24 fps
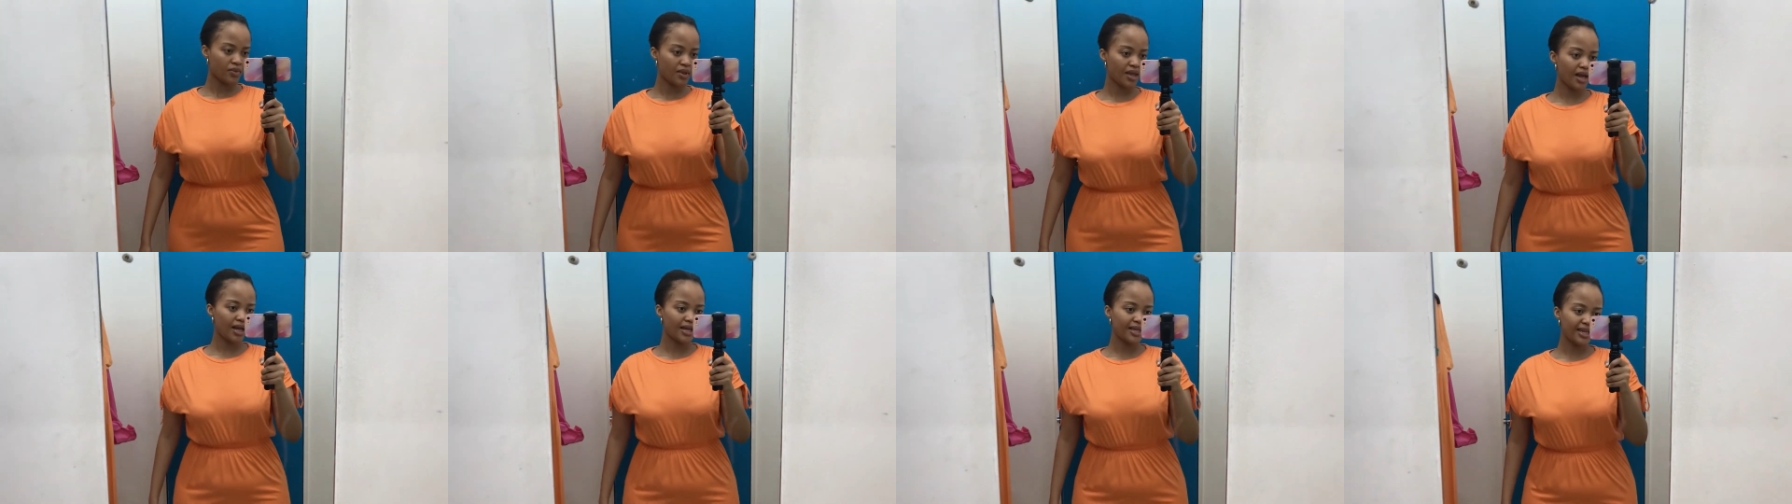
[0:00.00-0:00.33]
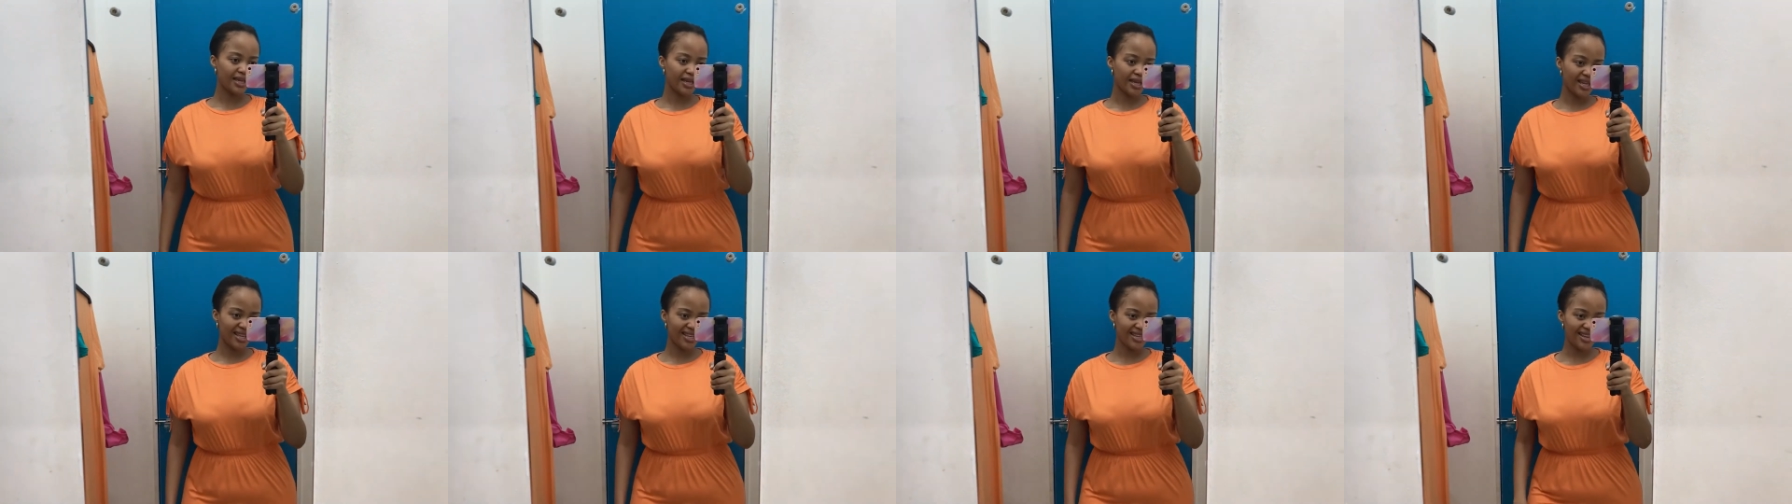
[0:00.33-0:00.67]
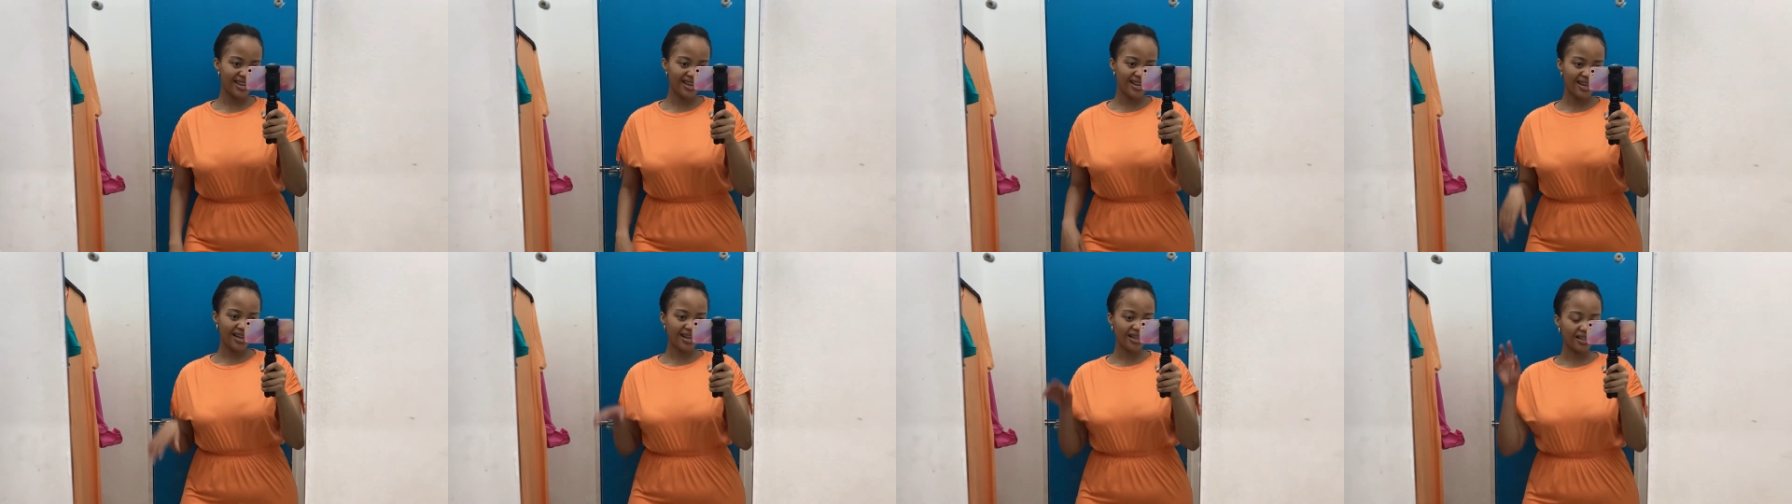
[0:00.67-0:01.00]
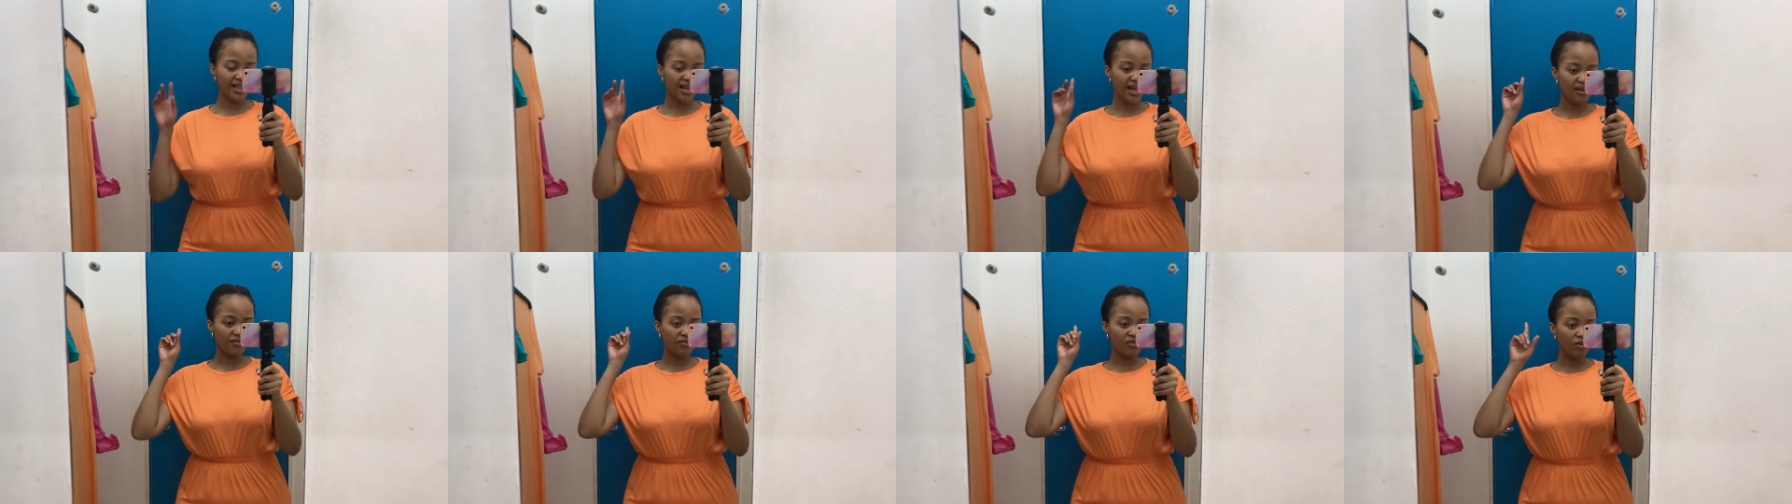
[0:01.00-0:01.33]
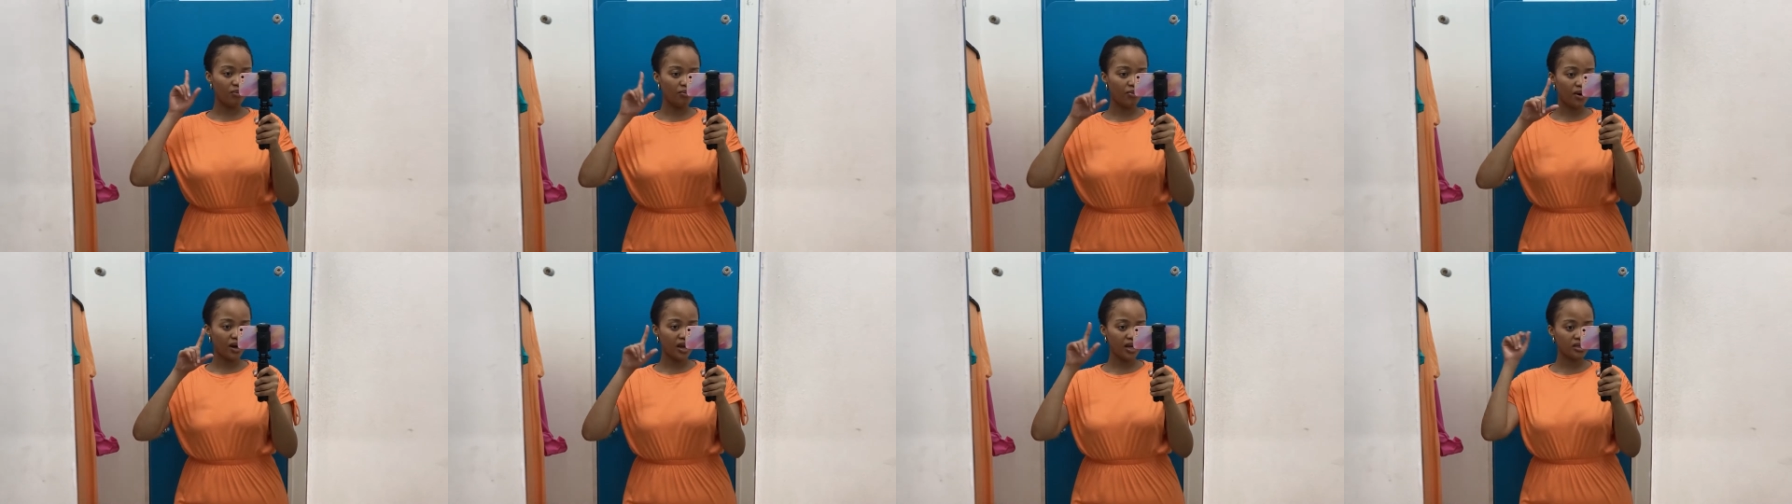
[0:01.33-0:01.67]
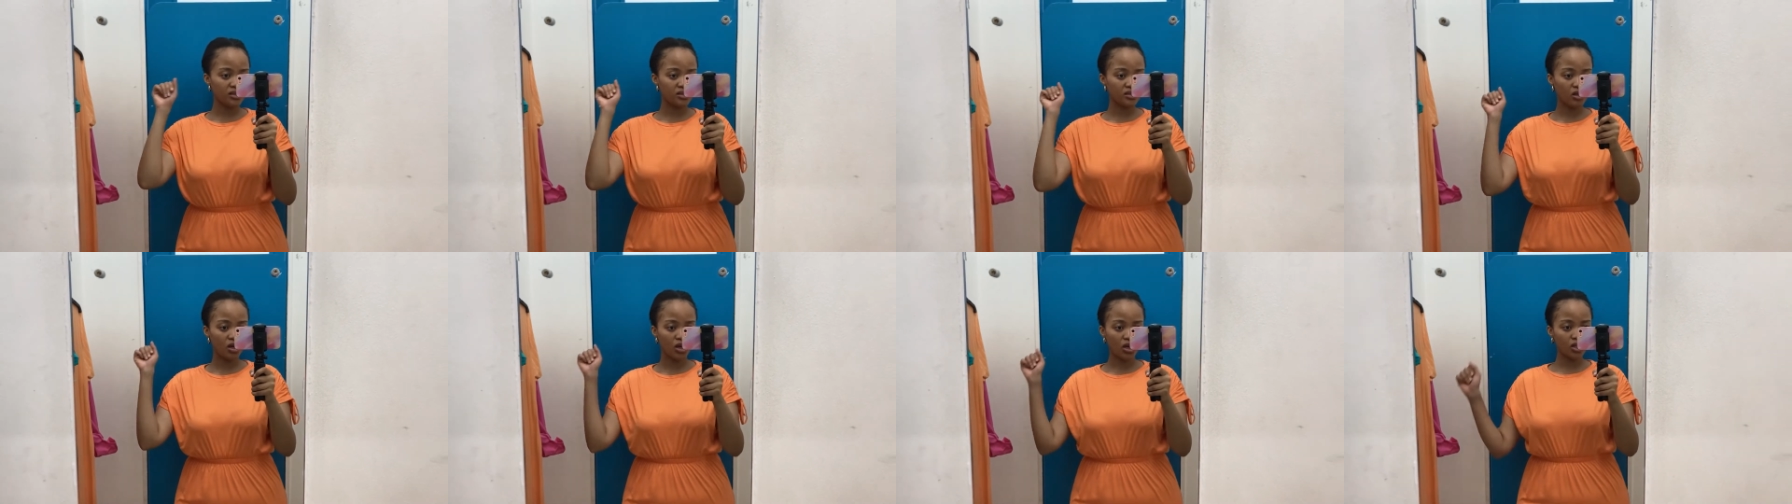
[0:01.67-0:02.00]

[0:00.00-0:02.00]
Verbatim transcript: again I'll have the price